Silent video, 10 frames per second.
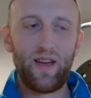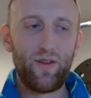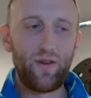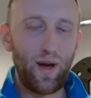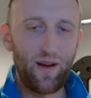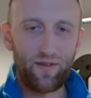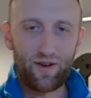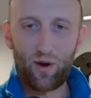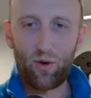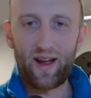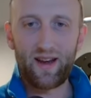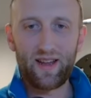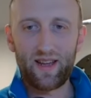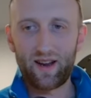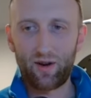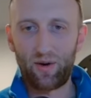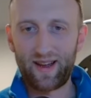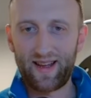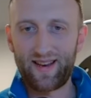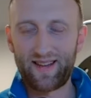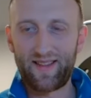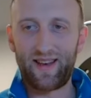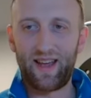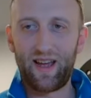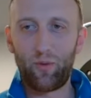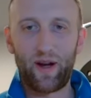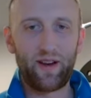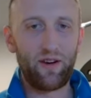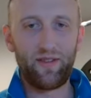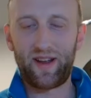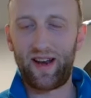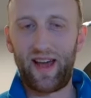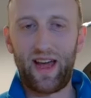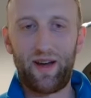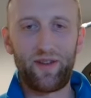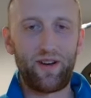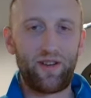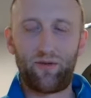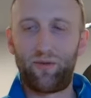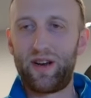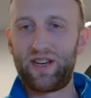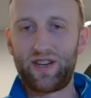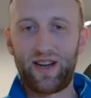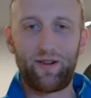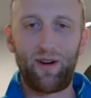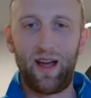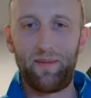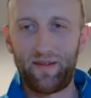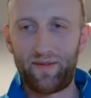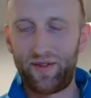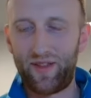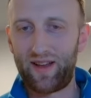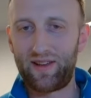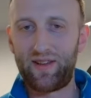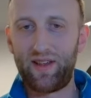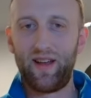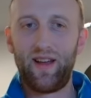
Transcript: If you have no idea going into the day what you're even going to have, and you're just reaching and grabbing for things,